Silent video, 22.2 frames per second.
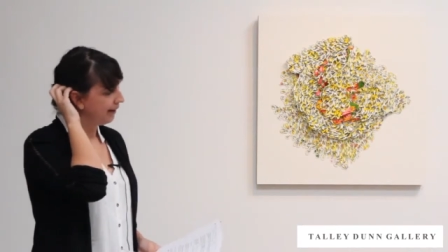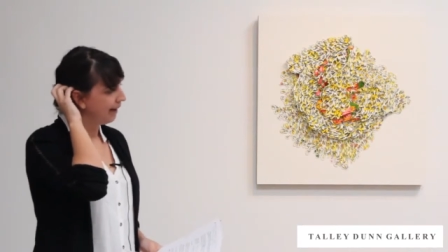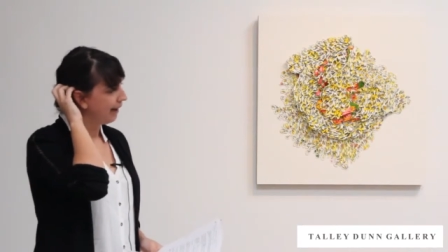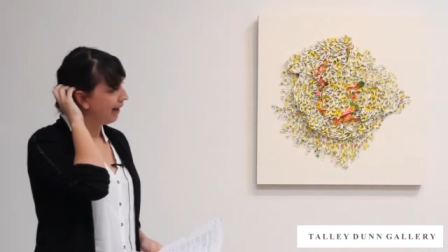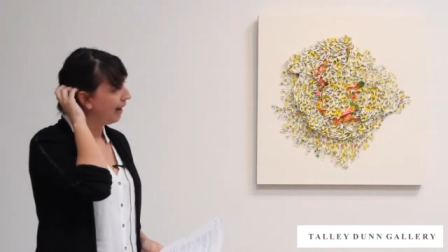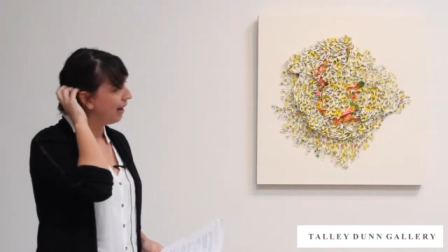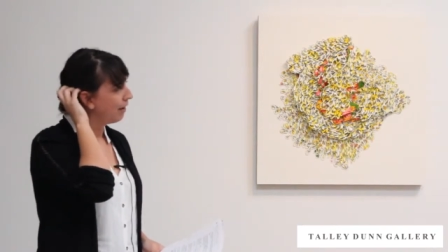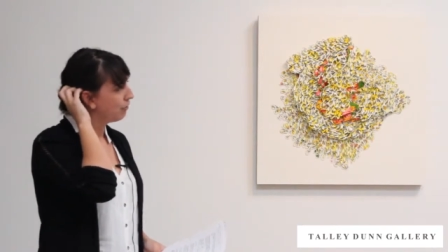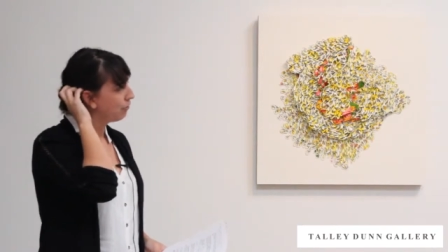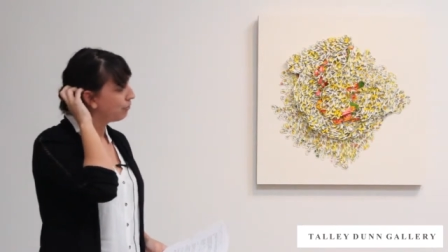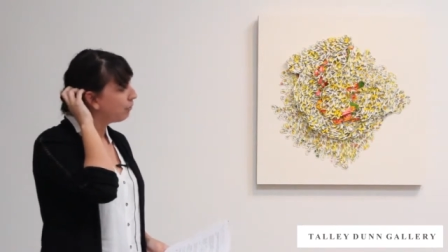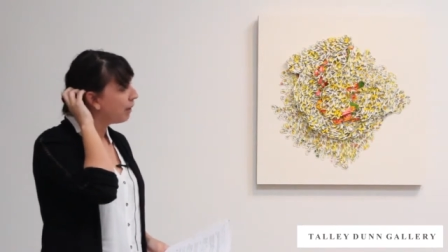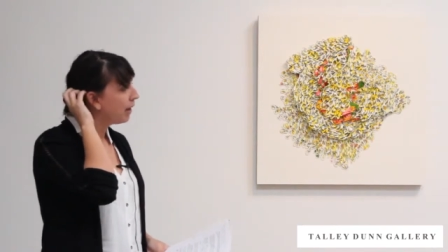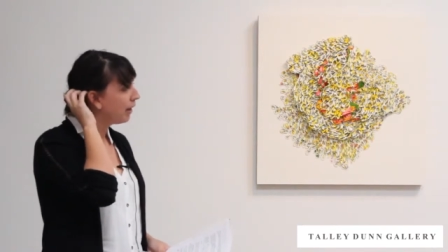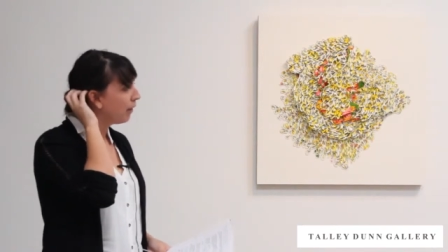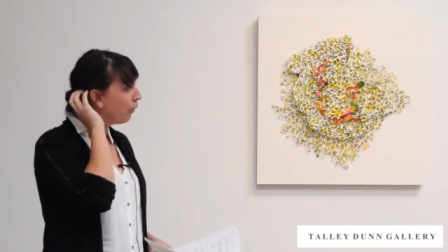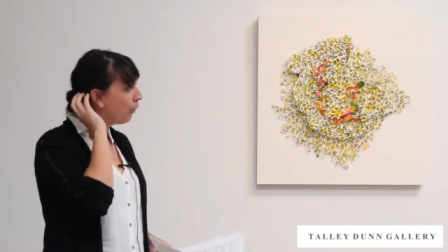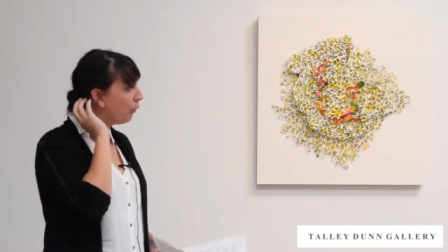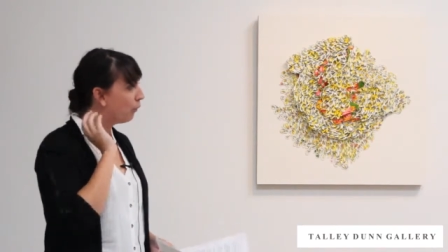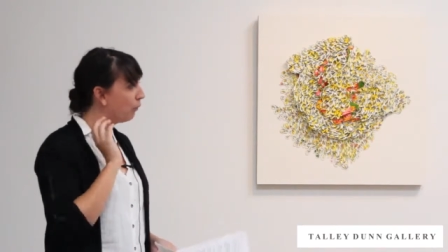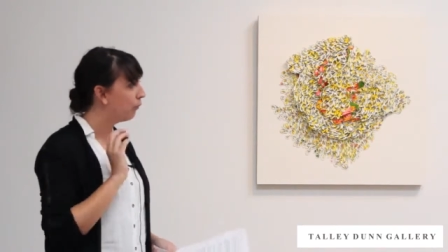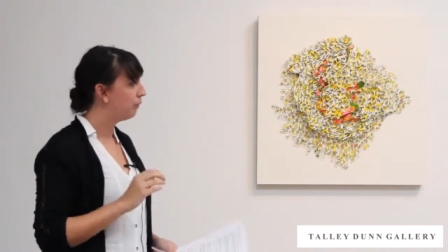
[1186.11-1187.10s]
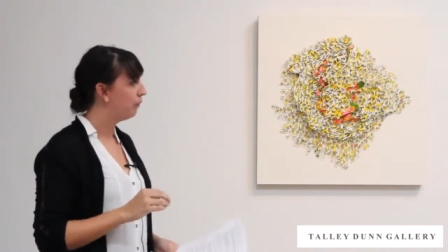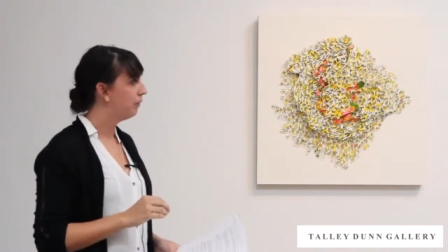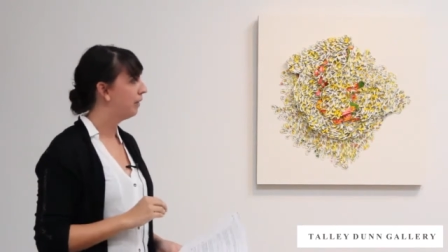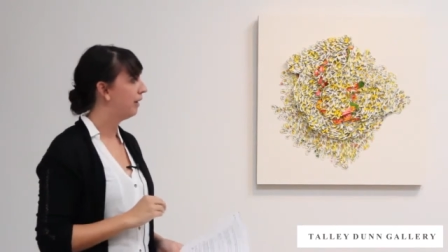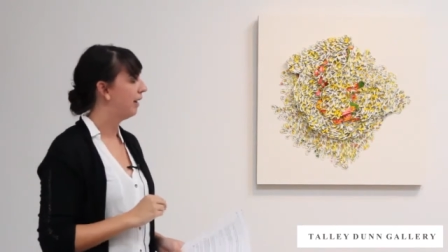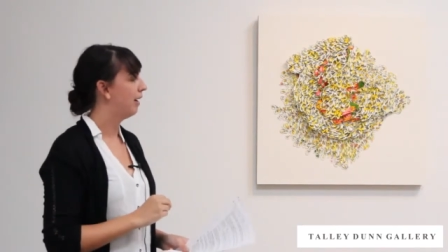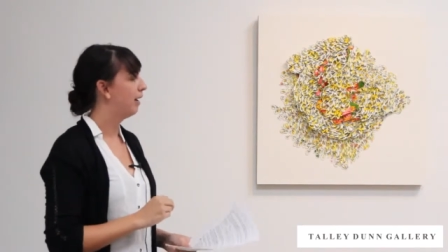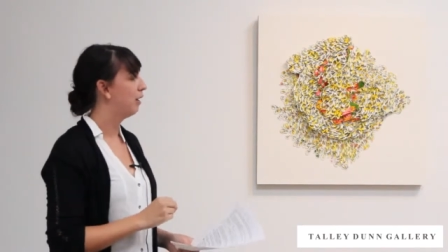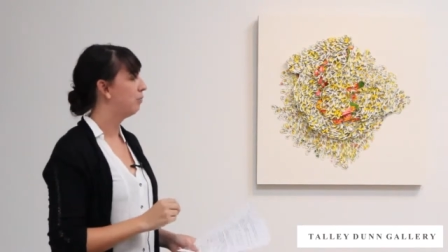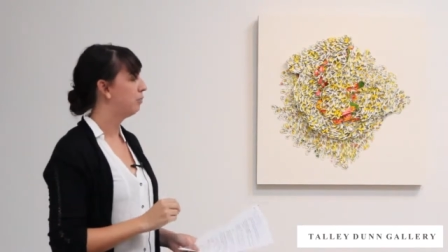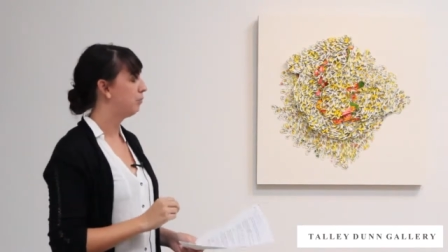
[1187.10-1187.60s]
have my own
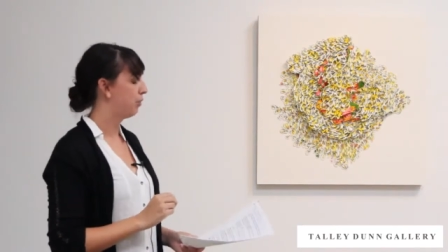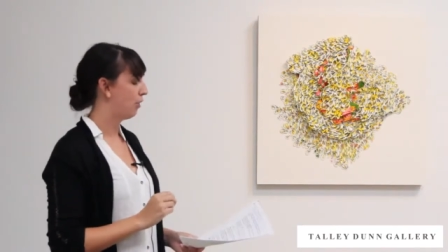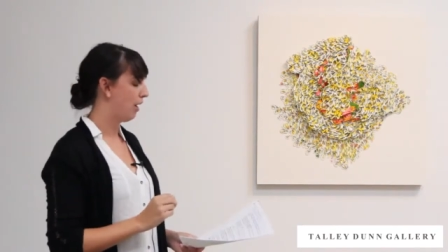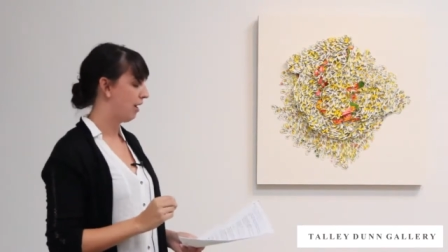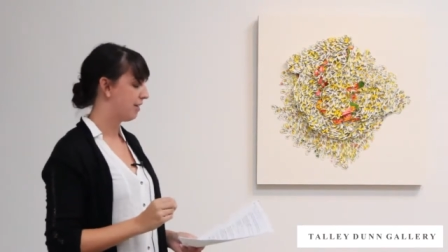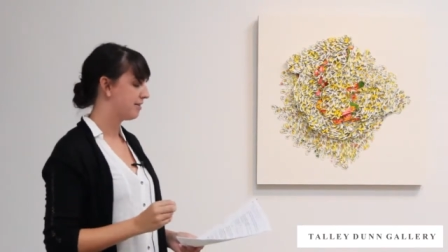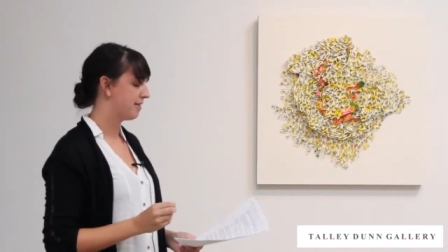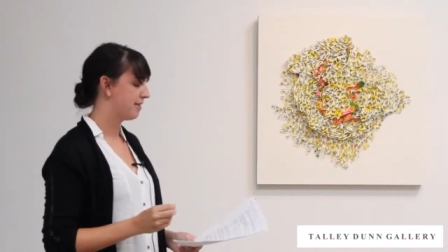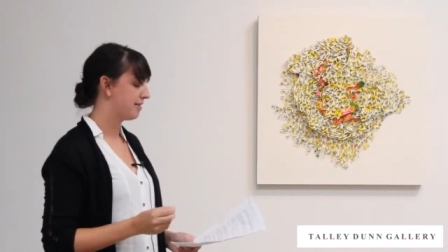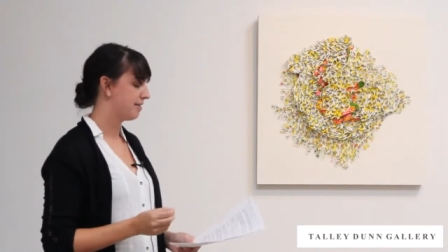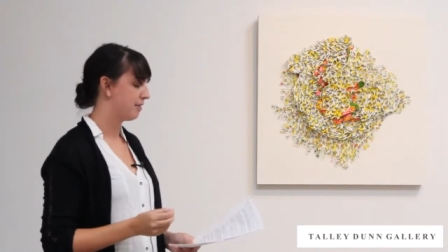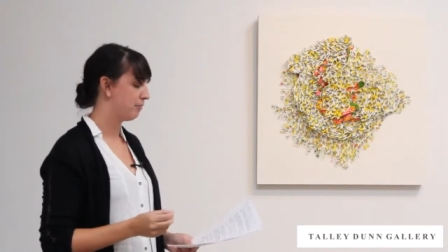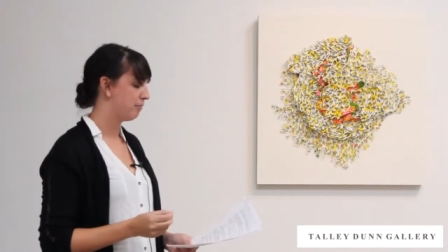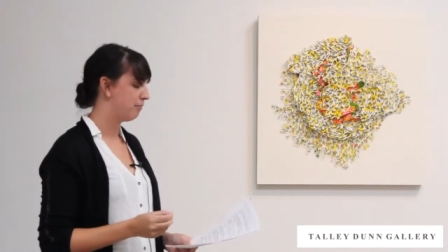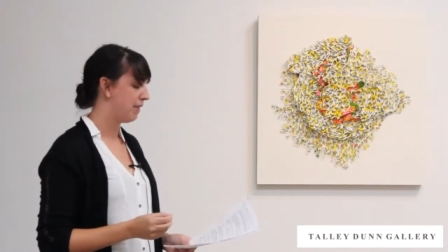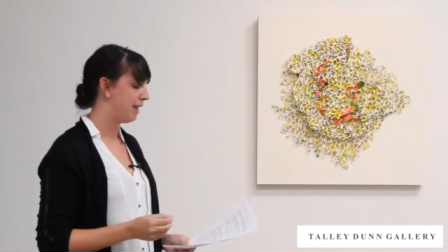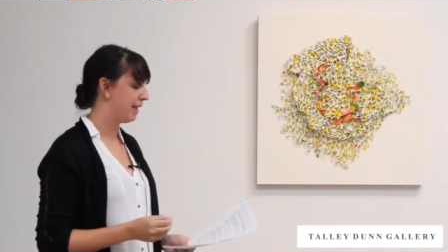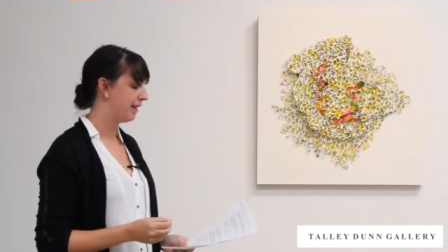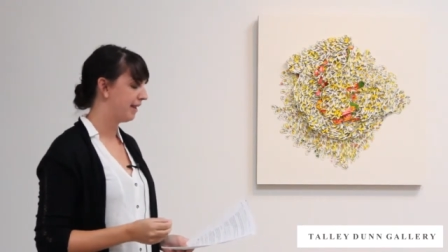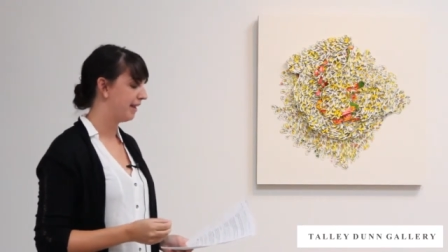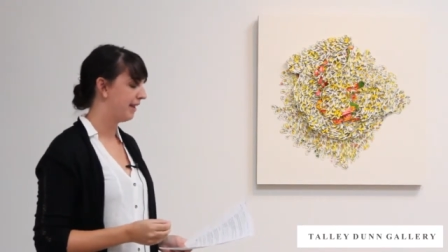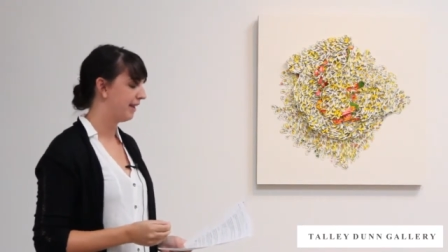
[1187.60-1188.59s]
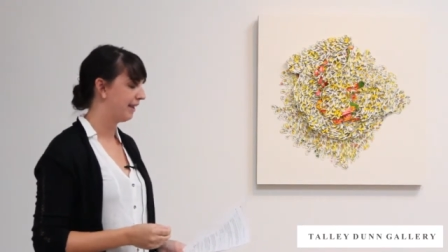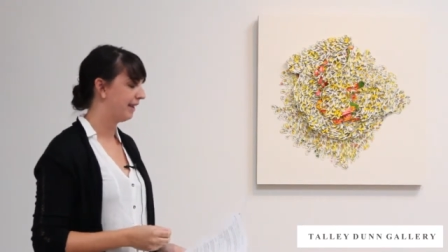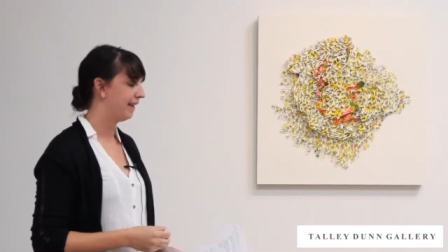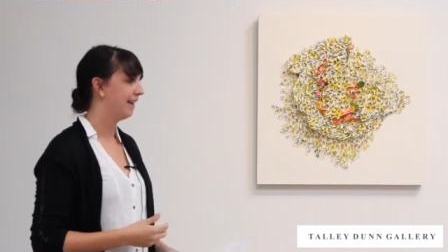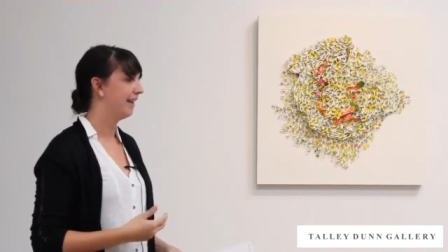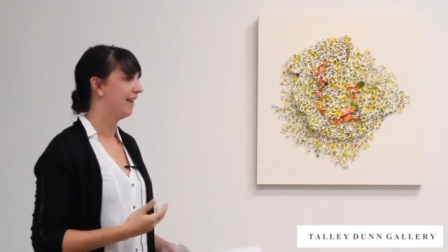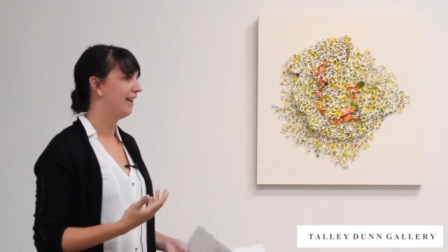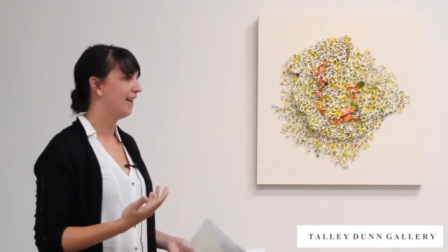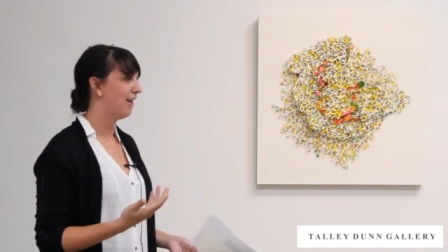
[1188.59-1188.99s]
process of making